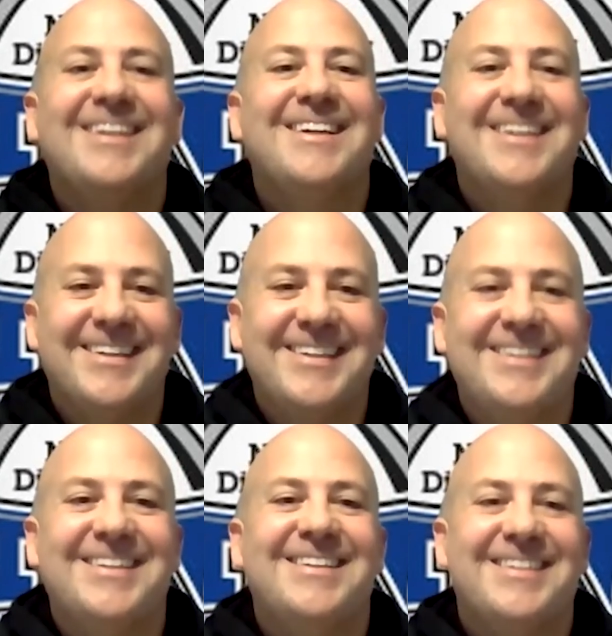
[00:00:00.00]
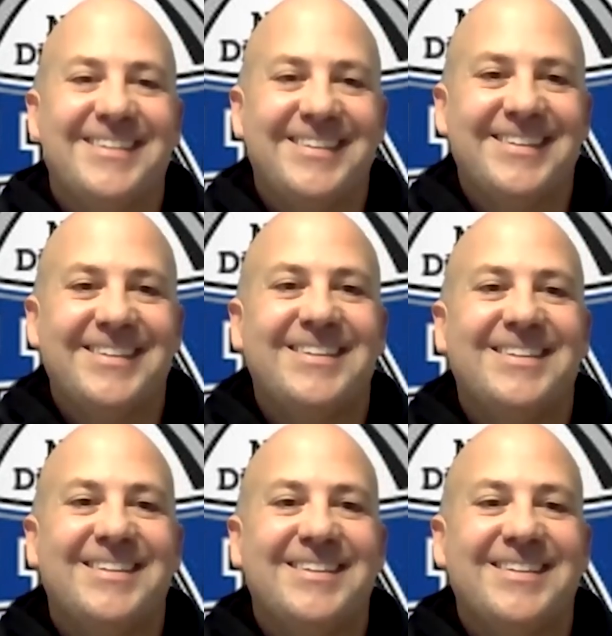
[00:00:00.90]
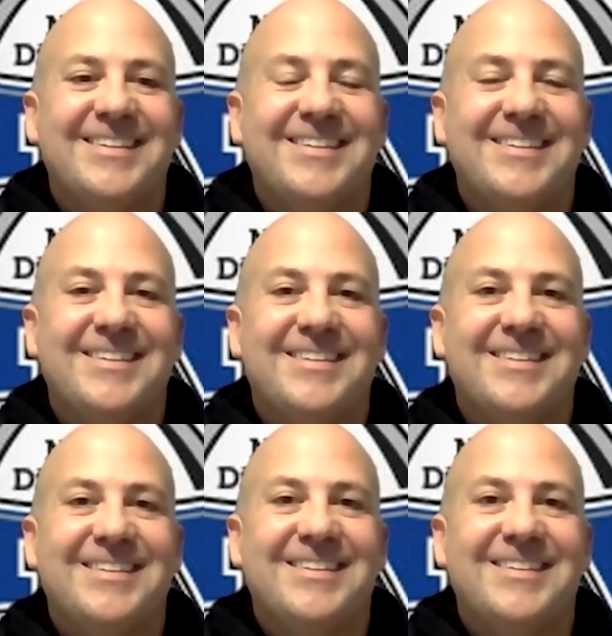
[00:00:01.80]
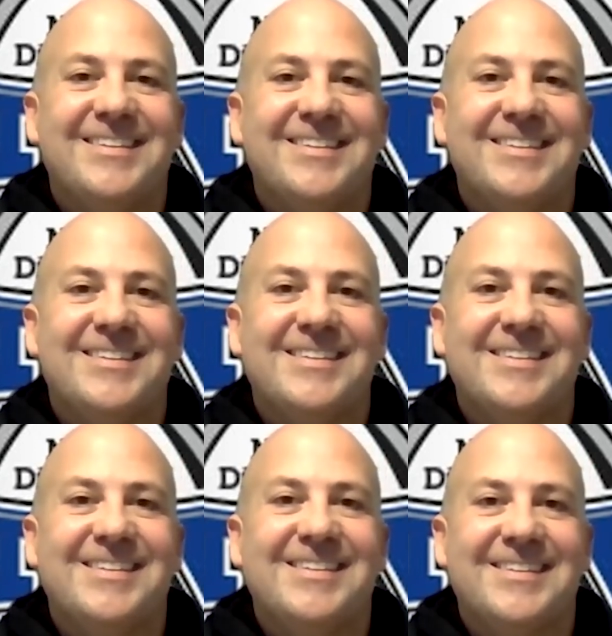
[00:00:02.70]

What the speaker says: [no speech]